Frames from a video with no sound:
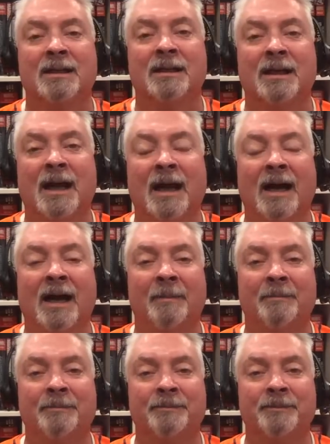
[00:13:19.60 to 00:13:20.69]

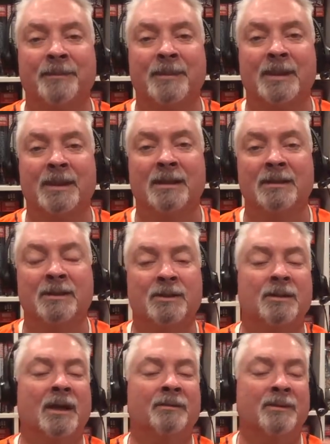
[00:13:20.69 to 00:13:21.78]
um,
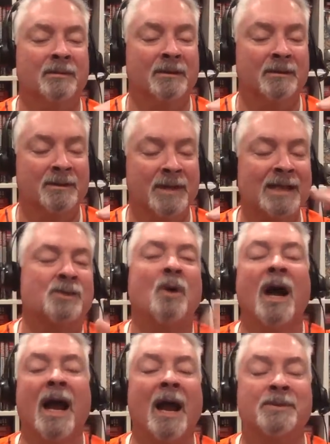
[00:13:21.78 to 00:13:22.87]
you that's
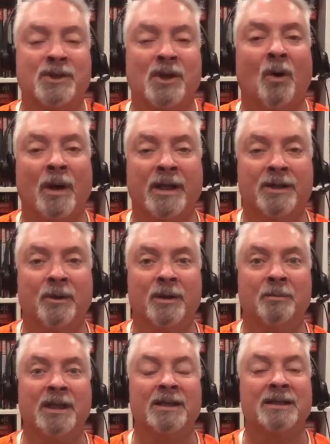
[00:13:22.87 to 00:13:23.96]
why I'm so into it
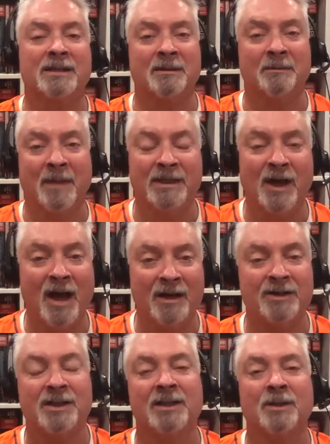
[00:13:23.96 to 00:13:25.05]
because my
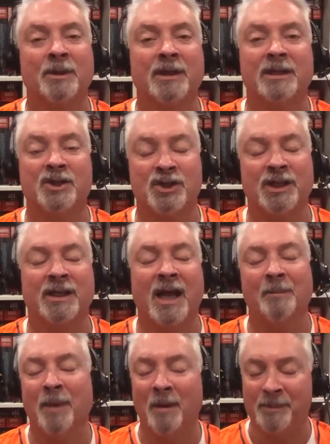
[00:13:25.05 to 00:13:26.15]
daughter's into it and she and I
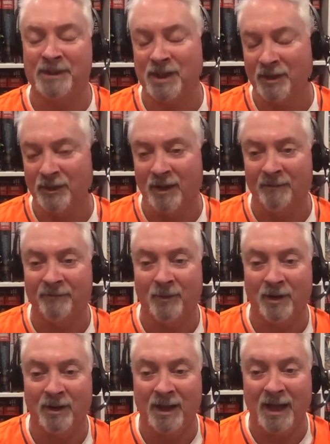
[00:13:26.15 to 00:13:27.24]
pump each other up
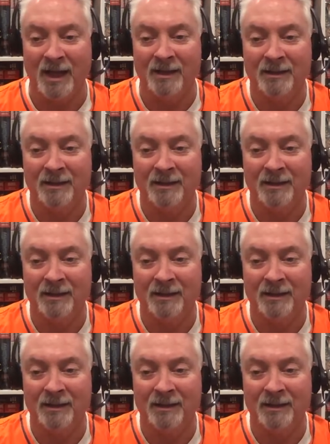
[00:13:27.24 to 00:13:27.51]
for it a lot.